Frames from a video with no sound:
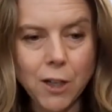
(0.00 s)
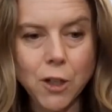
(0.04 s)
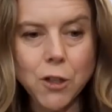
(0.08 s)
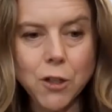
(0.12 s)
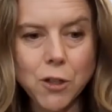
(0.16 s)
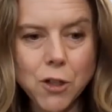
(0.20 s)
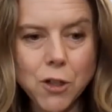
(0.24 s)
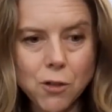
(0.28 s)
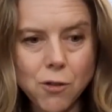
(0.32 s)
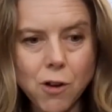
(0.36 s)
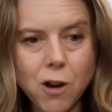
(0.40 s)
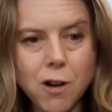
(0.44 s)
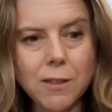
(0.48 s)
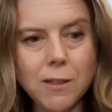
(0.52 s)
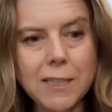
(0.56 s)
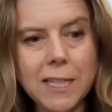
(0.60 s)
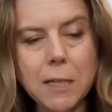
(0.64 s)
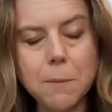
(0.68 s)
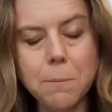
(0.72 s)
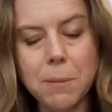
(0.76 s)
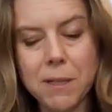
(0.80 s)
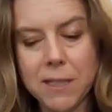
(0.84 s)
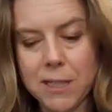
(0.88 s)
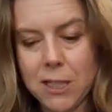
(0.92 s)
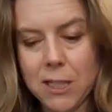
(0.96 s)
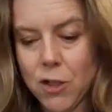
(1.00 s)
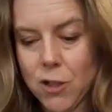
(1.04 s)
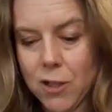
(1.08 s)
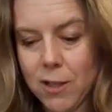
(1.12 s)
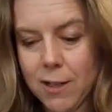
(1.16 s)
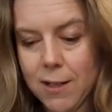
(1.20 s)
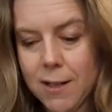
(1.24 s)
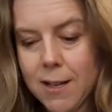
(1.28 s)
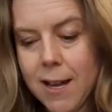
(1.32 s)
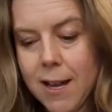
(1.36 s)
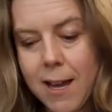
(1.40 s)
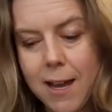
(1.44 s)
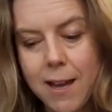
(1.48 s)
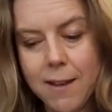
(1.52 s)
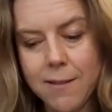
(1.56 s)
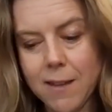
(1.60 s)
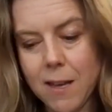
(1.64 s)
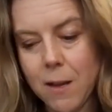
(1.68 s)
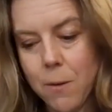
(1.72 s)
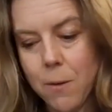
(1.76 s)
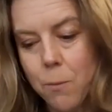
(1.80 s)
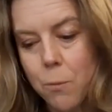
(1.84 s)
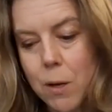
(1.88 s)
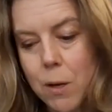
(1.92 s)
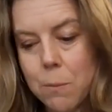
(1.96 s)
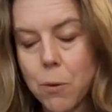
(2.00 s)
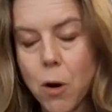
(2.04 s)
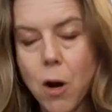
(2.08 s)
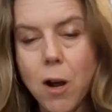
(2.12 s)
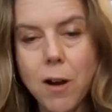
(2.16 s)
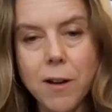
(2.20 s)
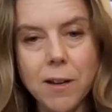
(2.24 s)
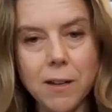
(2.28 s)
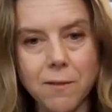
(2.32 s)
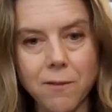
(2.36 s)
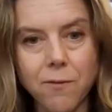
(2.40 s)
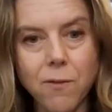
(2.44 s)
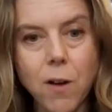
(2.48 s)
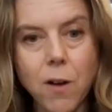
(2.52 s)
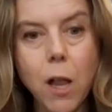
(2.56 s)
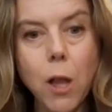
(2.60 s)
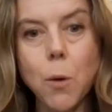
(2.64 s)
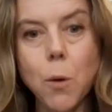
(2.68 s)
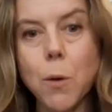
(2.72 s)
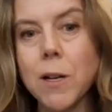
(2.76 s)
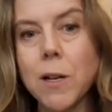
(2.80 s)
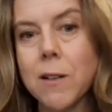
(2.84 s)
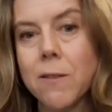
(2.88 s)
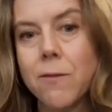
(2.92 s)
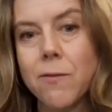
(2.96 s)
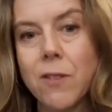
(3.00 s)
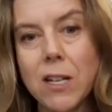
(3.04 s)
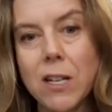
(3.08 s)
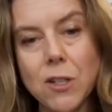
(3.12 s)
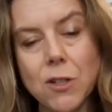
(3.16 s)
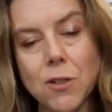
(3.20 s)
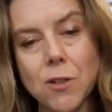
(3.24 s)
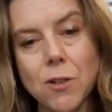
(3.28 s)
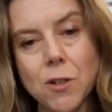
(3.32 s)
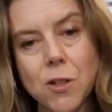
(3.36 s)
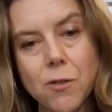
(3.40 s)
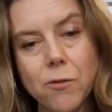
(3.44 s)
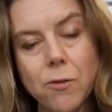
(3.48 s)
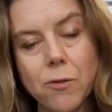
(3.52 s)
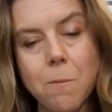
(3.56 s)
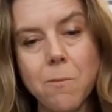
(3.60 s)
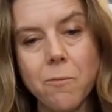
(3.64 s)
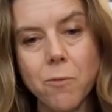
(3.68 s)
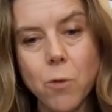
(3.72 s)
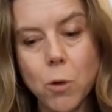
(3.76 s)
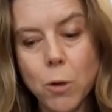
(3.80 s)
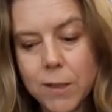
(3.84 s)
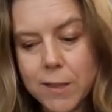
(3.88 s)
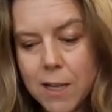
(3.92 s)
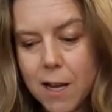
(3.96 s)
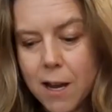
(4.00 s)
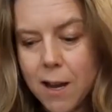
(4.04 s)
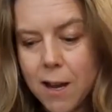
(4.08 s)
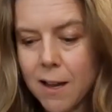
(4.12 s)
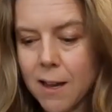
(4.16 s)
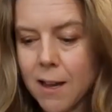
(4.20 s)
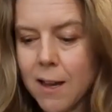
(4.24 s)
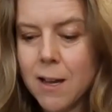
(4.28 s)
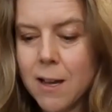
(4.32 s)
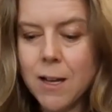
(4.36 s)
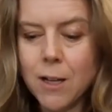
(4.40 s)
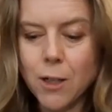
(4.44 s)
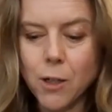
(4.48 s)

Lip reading: a good strong lead position. And then we brought in follow-on investors from Volta,